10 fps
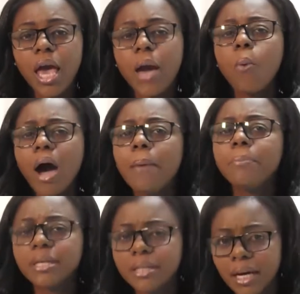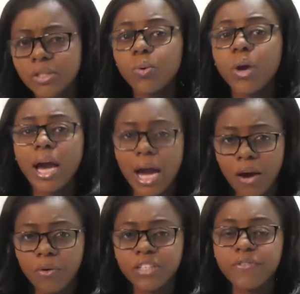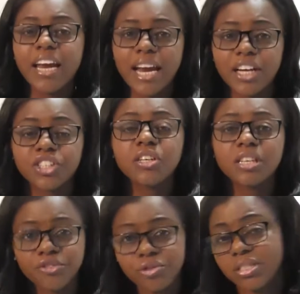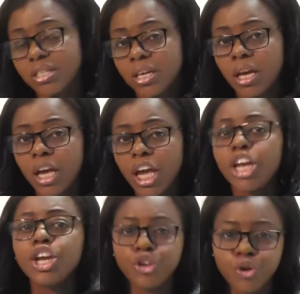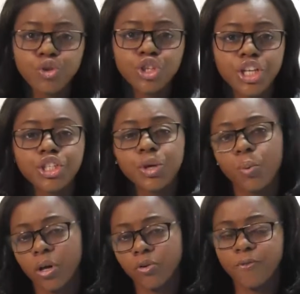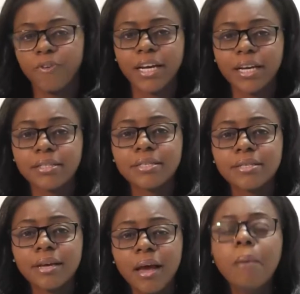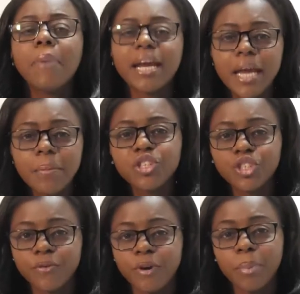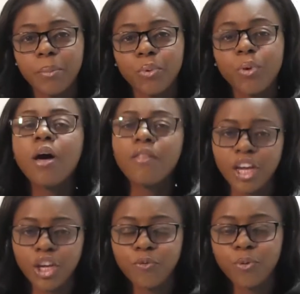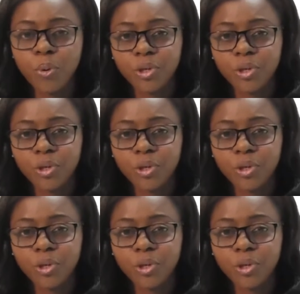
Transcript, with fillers: and what can be done to encourage financial literacy in a new changing world of finance. My name is Jifa Bampo. Thank you for